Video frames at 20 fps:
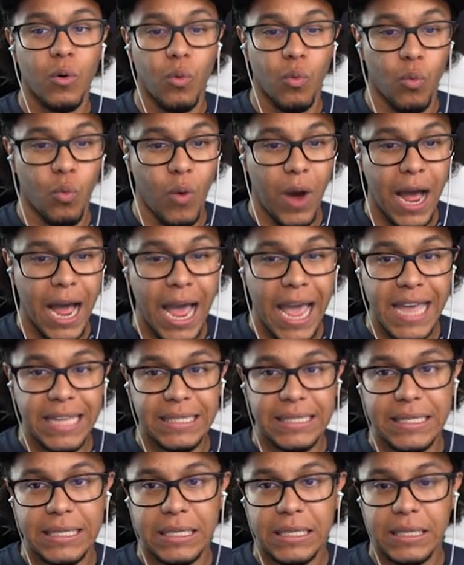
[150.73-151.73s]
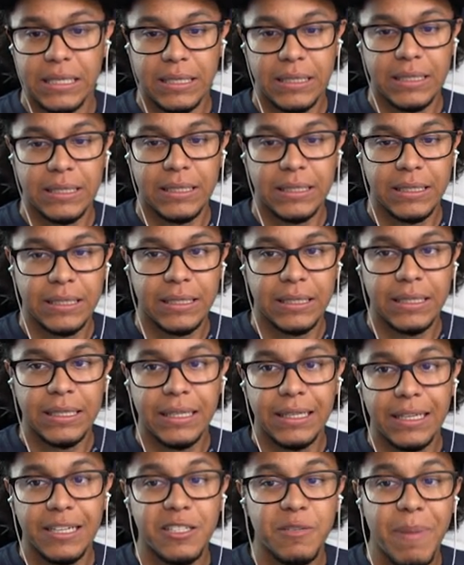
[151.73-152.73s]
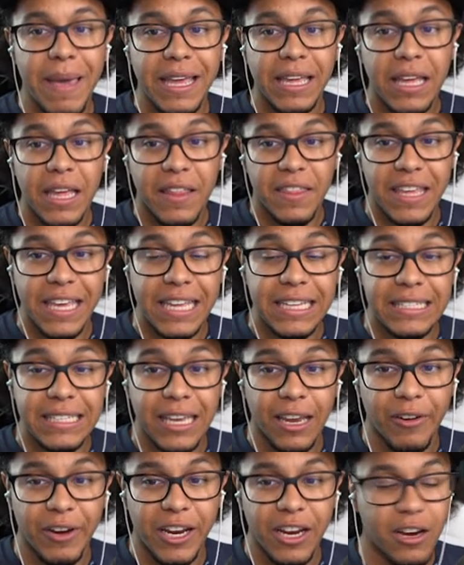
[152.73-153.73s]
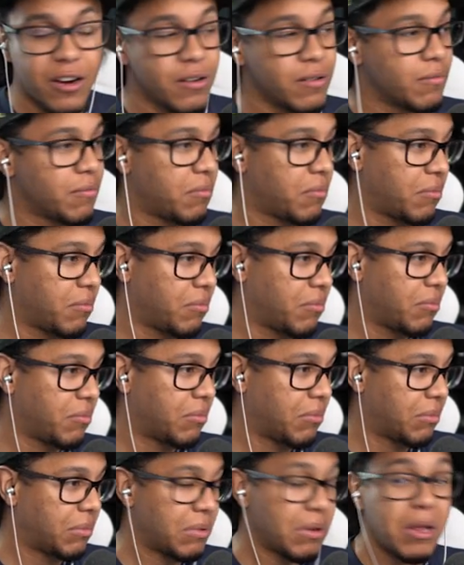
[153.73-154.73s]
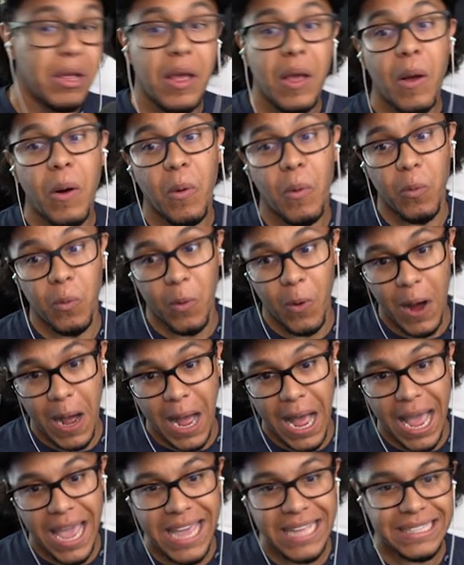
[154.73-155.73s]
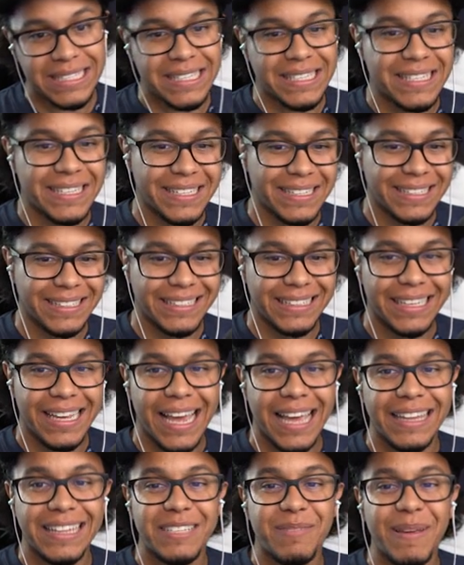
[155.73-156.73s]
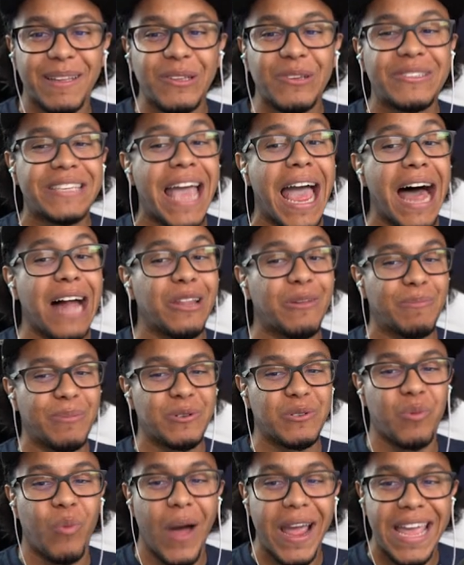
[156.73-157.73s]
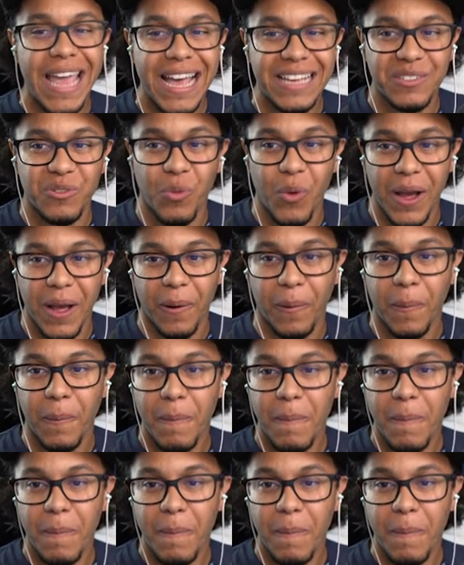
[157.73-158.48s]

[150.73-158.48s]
white. Let's make the interior white. And let's make those calipers white as well.